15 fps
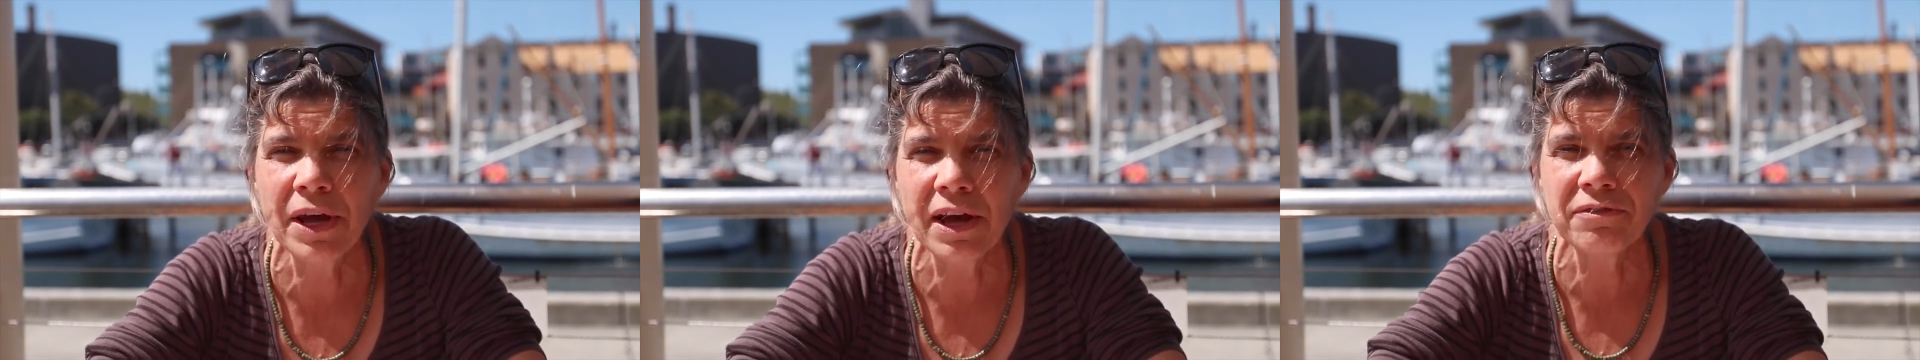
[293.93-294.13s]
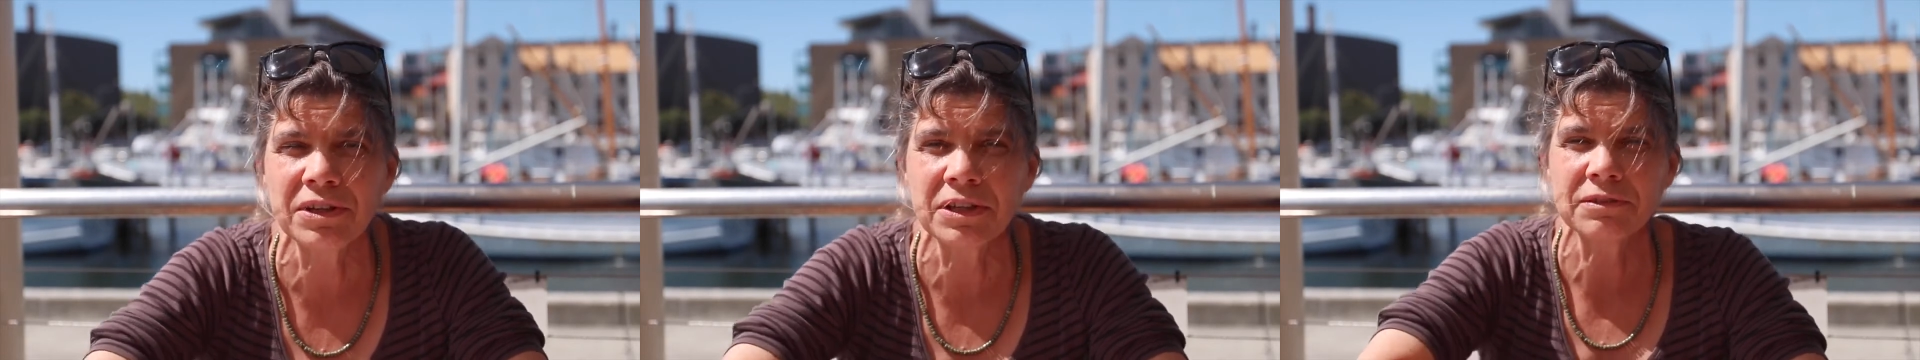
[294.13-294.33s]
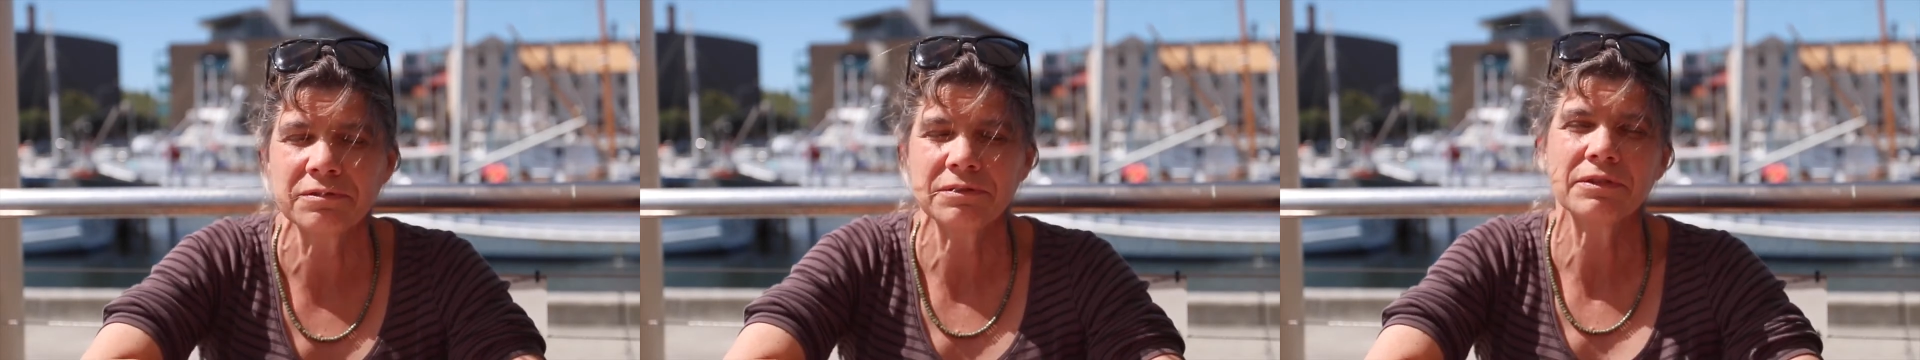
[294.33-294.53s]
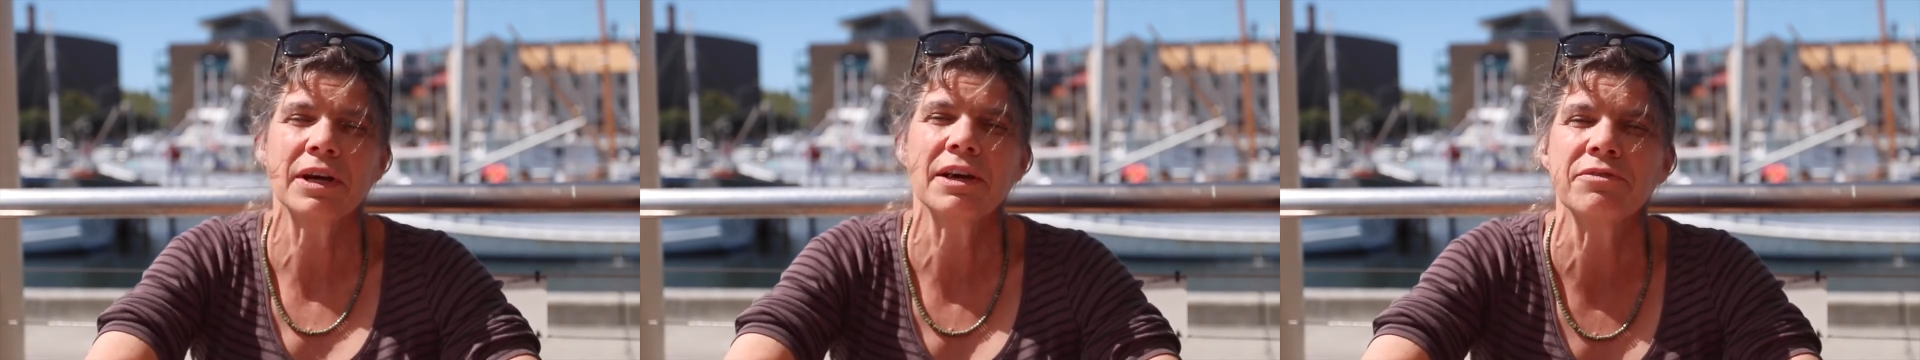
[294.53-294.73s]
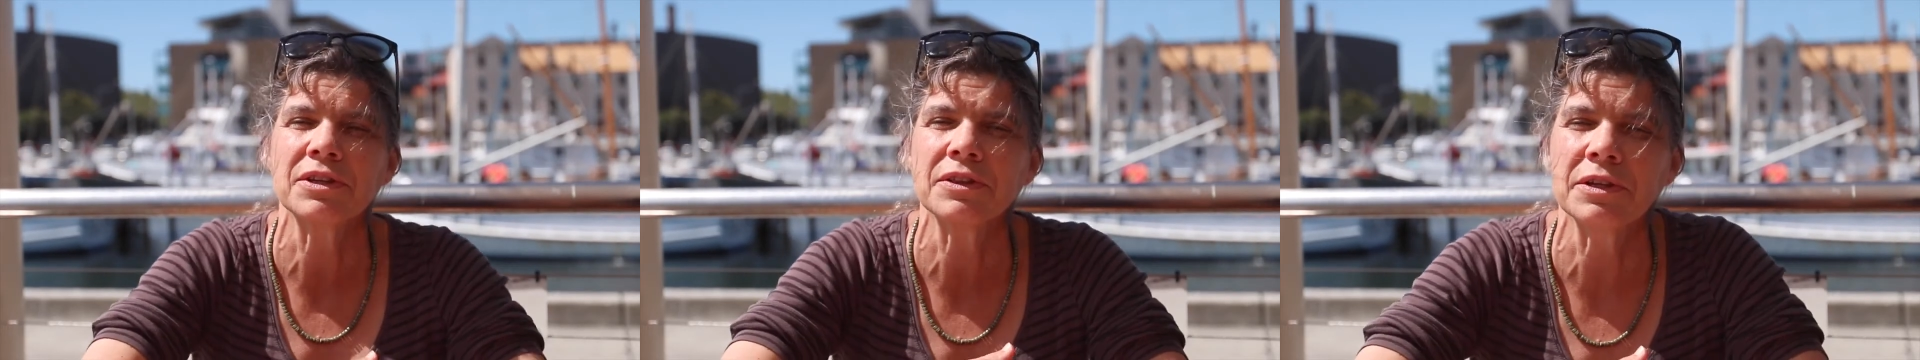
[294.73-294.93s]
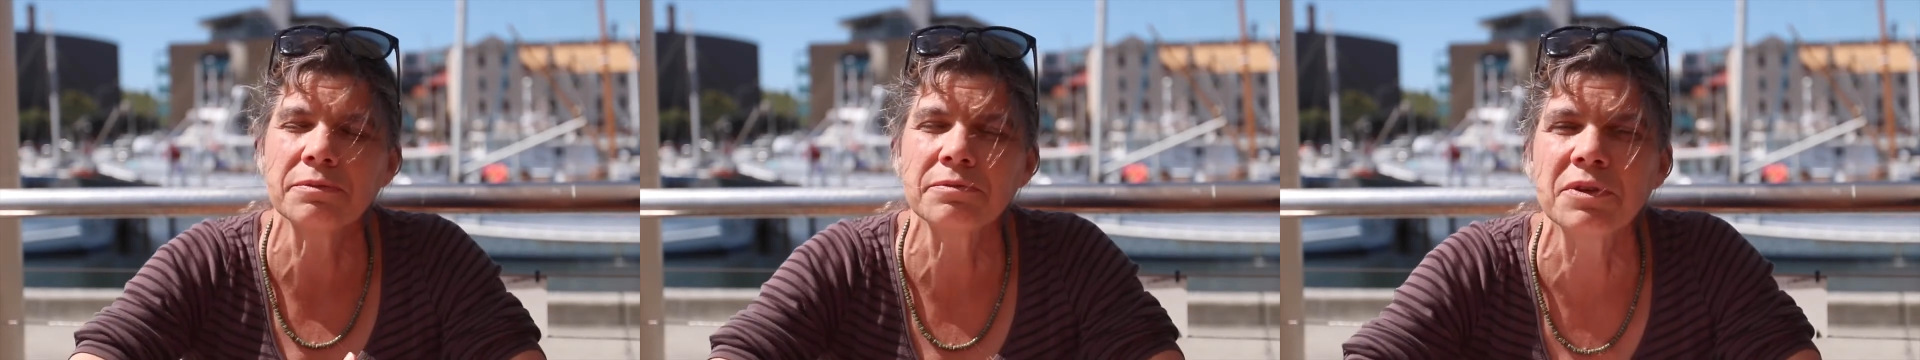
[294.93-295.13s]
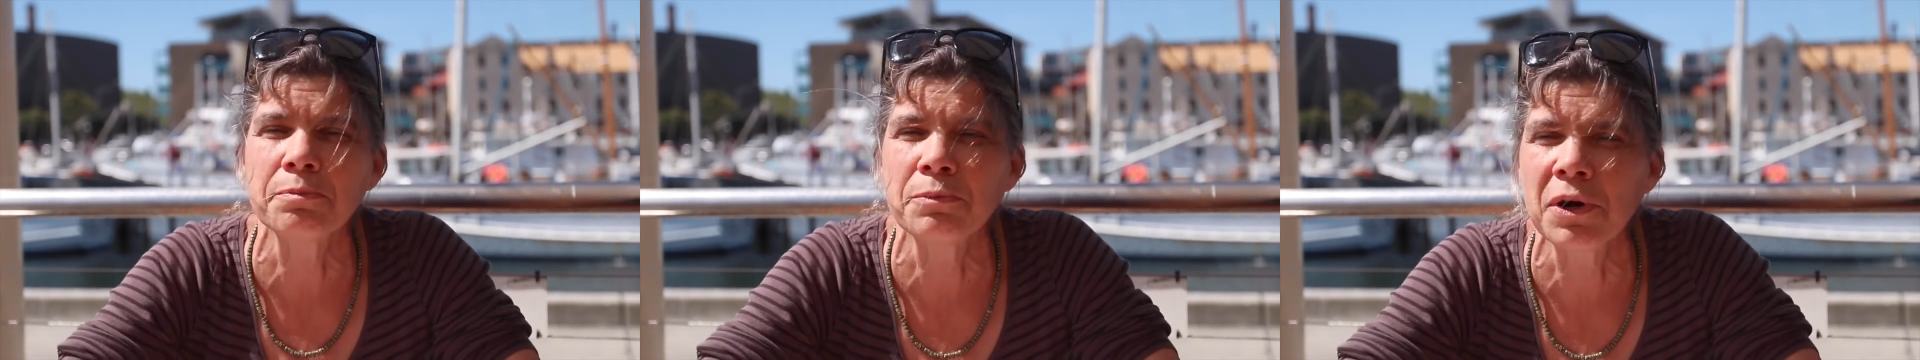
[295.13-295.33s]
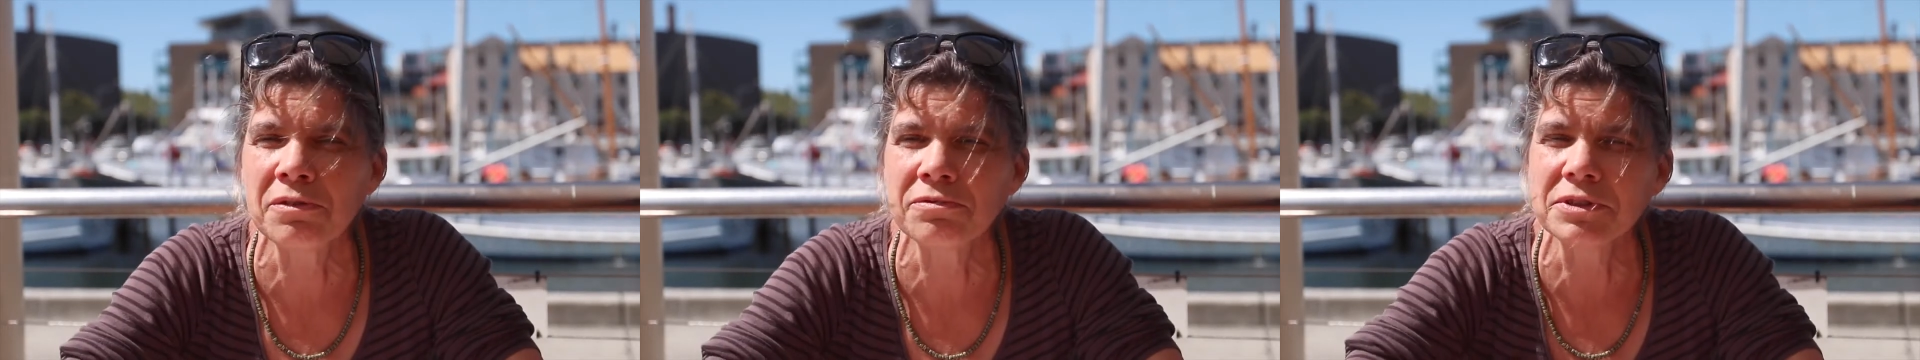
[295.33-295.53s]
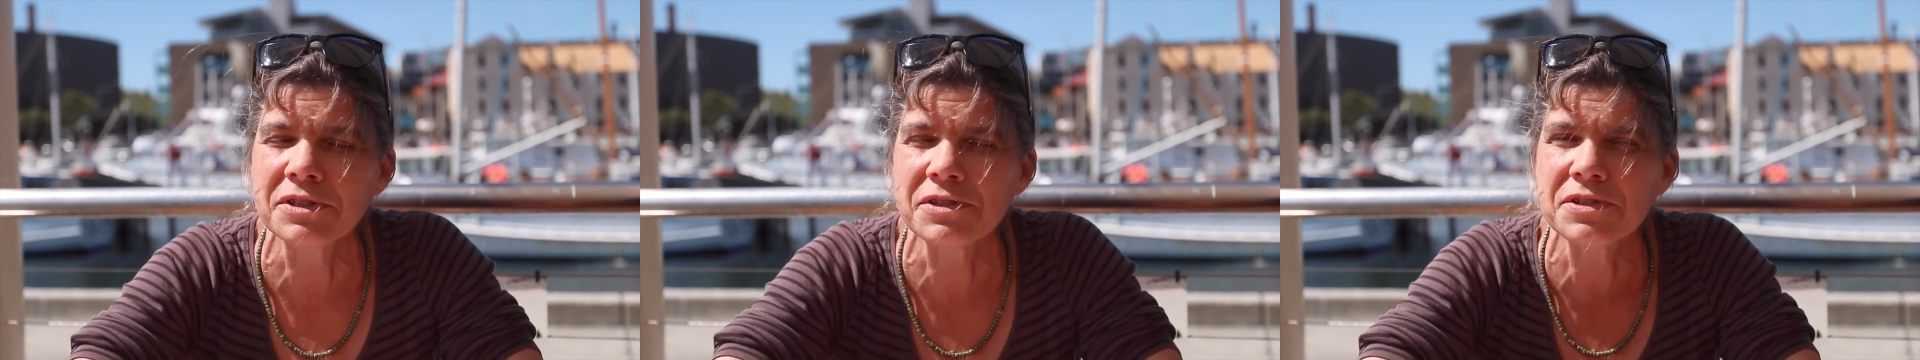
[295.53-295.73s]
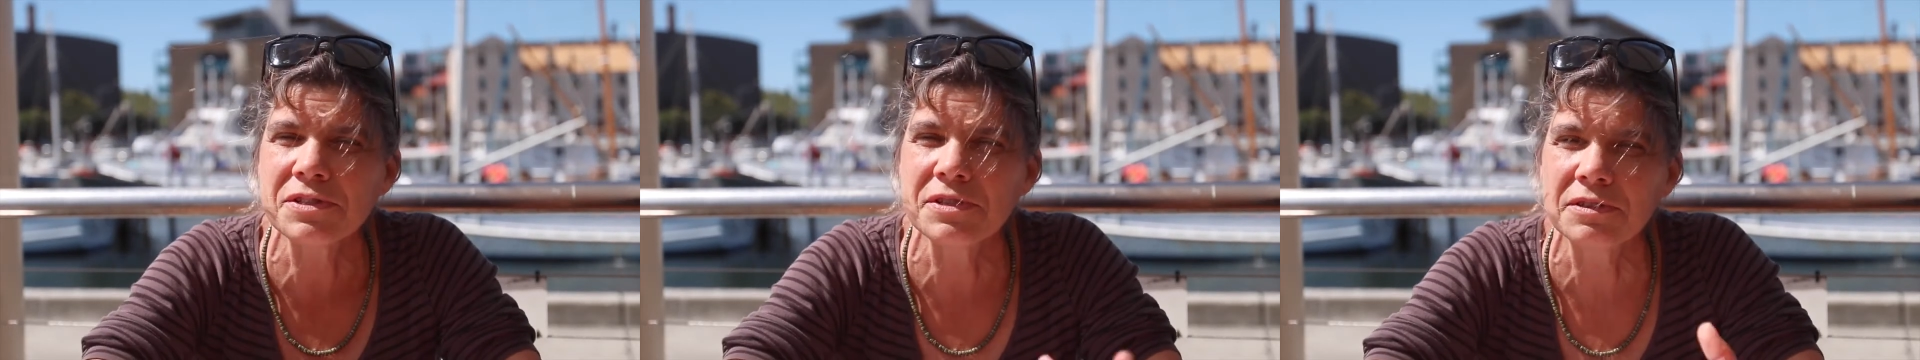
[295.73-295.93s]
having the
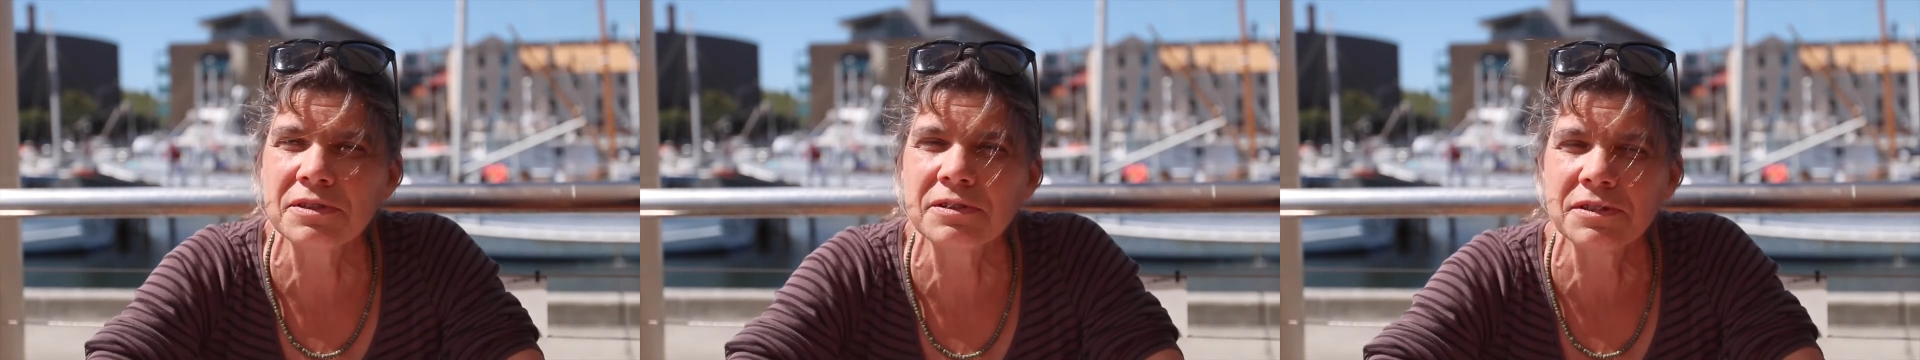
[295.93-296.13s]
MARVLIS